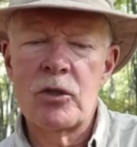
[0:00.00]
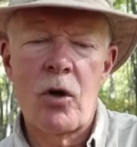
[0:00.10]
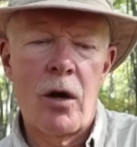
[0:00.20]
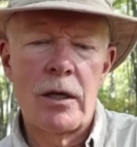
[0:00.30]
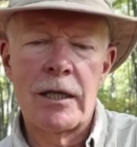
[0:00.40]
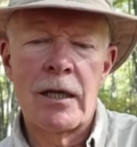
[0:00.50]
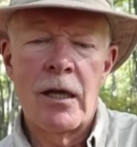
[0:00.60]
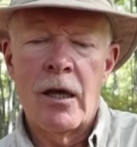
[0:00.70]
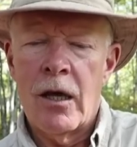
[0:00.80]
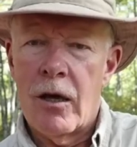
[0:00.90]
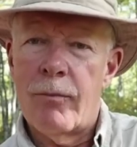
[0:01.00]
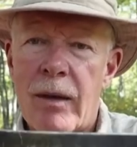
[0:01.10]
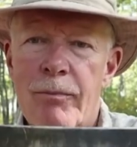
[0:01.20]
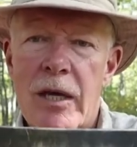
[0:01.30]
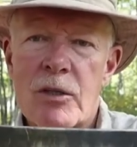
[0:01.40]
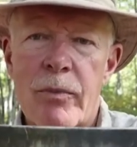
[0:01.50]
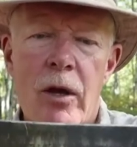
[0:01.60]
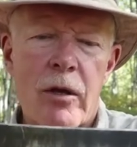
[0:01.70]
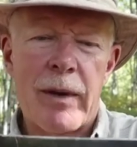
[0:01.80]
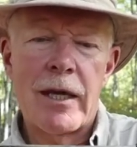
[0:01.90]
batoning, uh, my base
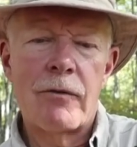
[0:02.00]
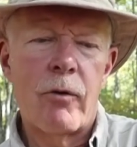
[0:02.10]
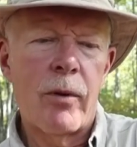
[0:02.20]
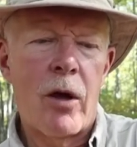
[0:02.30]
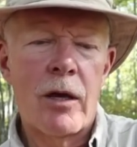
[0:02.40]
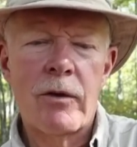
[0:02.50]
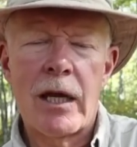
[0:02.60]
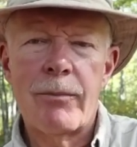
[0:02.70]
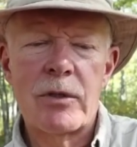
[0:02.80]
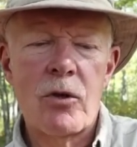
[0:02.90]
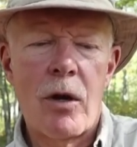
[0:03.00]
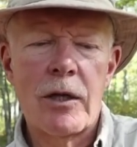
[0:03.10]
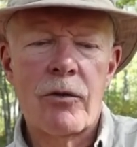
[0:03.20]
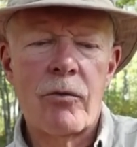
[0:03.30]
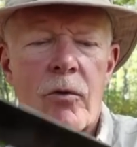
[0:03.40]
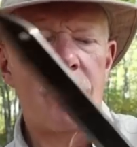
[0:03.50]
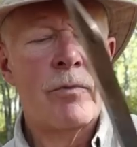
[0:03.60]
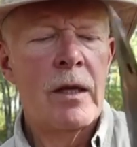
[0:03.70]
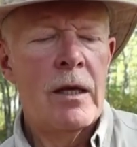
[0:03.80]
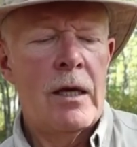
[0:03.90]
block, my anvil block that I'm batoning through.
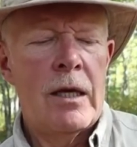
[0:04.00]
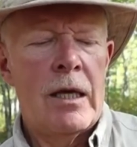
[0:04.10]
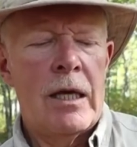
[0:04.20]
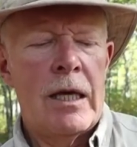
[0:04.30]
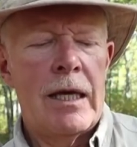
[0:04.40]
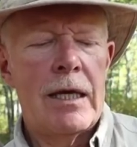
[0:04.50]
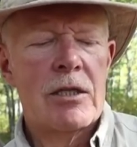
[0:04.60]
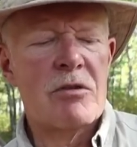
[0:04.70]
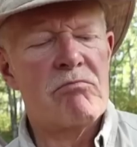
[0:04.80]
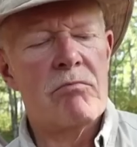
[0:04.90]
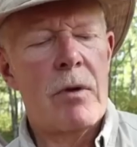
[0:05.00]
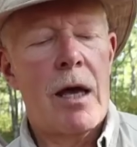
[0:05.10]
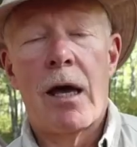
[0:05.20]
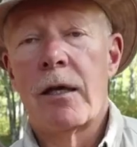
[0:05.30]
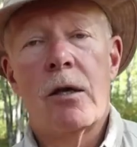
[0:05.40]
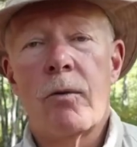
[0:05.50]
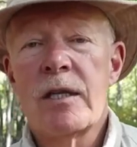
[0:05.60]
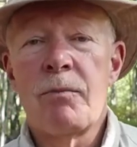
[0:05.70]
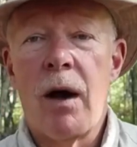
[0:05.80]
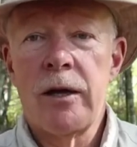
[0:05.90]
It's, uh, you know,
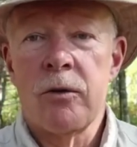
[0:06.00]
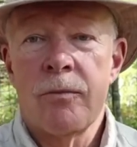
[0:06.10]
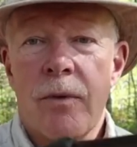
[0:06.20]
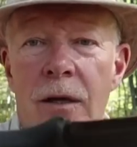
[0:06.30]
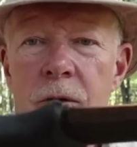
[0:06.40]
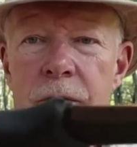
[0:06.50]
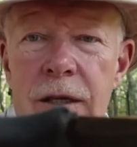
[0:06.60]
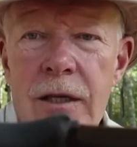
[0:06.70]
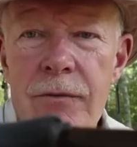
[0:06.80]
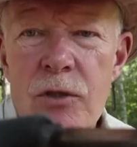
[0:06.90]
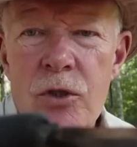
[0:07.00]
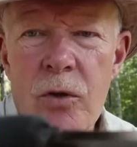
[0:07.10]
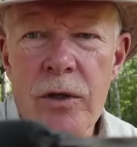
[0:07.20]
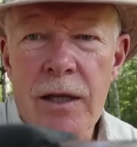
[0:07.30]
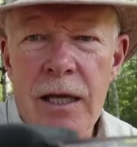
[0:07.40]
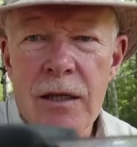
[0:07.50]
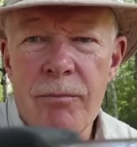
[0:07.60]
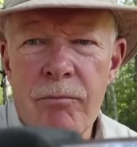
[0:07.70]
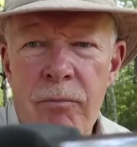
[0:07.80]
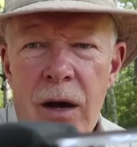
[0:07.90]
it's minor. I don't know if I can even show you that,
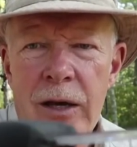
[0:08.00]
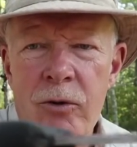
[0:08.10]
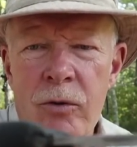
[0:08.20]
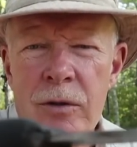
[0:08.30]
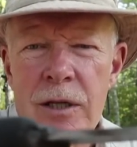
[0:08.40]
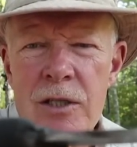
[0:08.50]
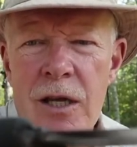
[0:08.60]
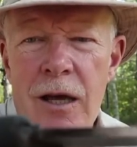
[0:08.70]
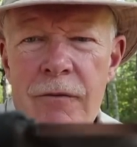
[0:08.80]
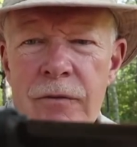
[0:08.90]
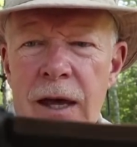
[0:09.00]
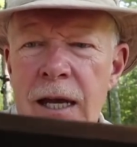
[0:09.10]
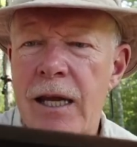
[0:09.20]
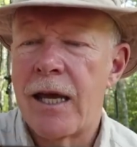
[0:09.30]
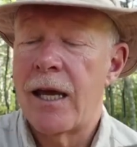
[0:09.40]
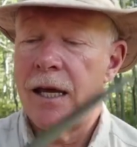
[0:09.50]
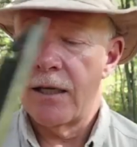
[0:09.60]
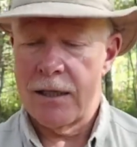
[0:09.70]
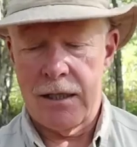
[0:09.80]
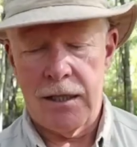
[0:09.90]
the minorness of that.
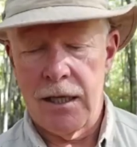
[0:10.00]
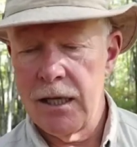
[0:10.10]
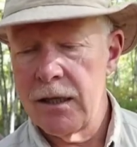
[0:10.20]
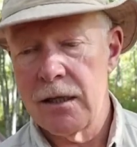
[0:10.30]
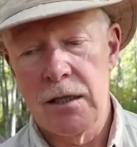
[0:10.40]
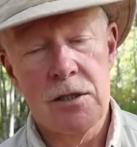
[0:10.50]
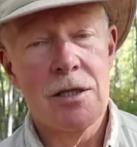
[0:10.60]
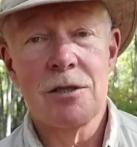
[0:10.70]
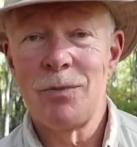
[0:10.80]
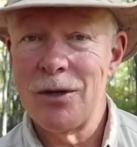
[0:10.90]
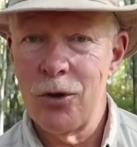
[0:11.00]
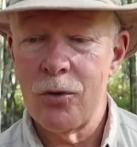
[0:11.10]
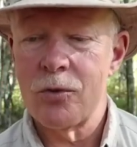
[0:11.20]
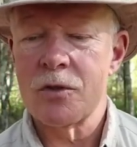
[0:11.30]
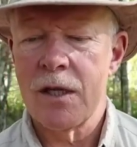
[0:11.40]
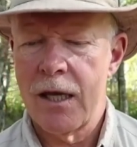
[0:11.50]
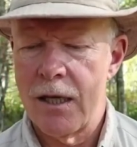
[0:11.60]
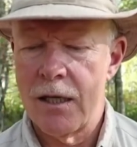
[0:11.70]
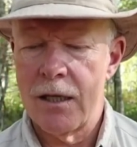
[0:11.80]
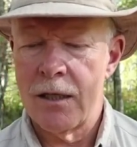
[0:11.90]
And again, this has been used
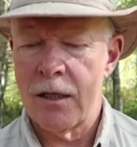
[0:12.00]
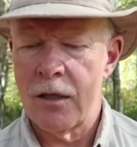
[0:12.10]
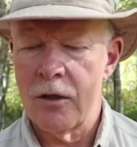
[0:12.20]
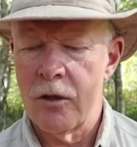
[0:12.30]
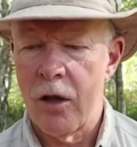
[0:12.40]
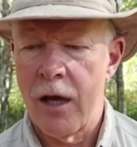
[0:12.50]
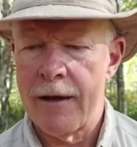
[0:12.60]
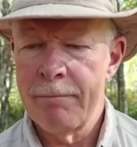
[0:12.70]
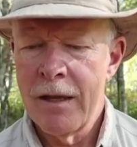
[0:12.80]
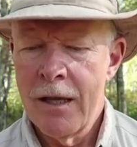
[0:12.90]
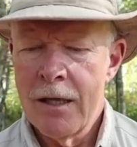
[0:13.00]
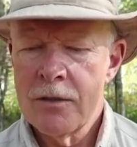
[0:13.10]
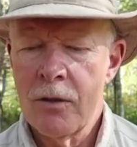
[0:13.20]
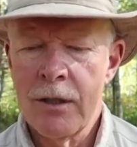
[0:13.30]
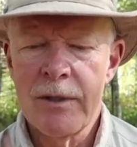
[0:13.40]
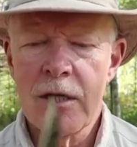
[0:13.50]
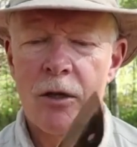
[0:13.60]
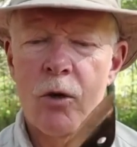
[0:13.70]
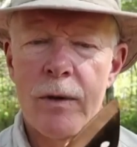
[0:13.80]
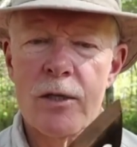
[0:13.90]
a lot. So let me
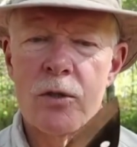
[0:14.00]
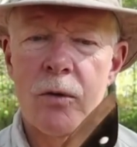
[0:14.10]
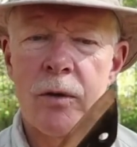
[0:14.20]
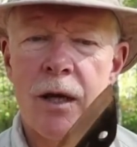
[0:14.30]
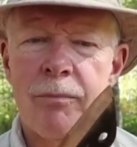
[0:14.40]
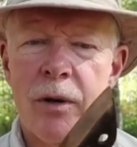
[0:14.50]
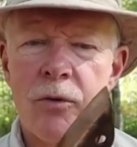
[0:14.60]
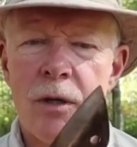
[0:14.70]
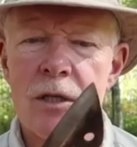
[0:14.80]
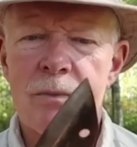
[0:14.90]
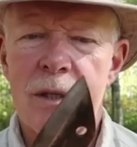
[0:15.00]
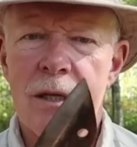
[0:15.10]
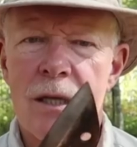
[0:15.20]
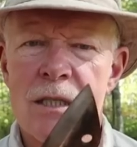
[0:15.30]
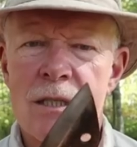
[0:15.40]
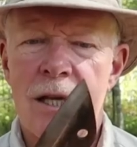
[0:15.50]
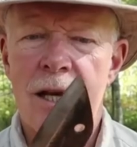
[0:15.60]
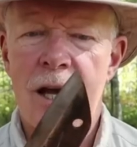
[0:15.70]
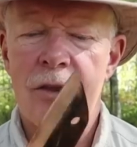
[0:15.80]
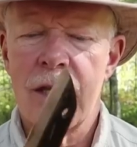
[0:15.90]
tell you a quick story about this because
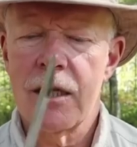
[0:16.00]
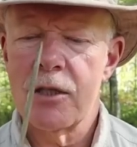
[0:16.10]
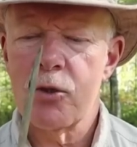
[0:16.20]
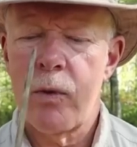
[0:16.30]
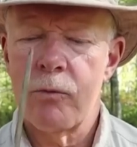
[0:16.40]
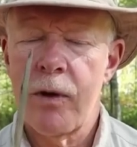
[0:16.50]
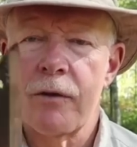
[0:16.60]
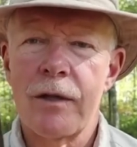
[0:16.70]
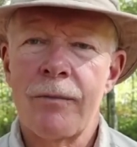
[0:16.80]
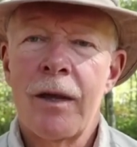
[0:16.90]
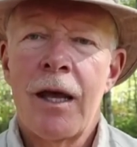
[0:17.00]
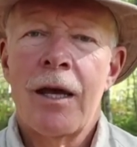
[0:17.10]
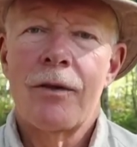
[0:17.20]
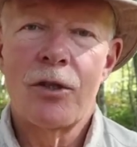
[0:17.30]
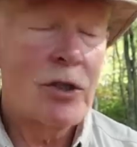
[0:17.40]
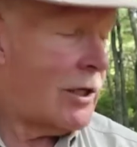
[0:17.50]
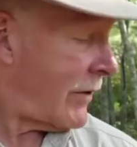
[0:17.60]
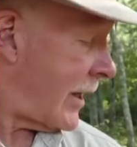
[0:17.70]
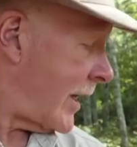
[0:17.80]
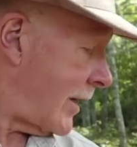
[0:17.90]
uh, I think it's quite relevant. The
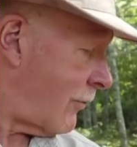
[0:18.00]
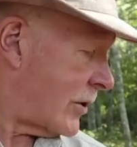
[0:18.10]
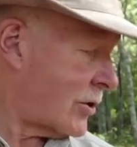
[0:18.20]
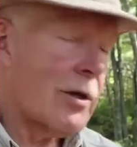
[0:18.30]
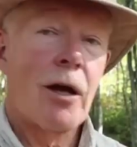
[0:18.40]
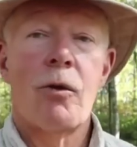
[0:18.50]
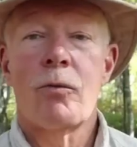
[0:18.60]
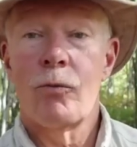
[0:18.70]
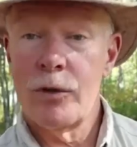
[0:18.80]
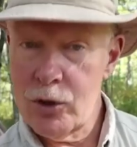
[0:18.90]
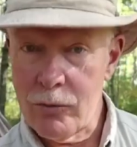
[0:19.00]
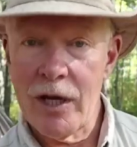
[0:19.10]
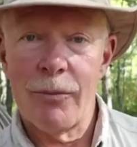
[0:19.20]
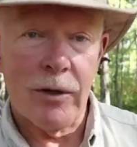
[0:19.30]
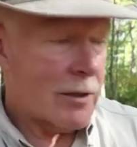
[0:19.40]
sheath I have, which I'll reach and grab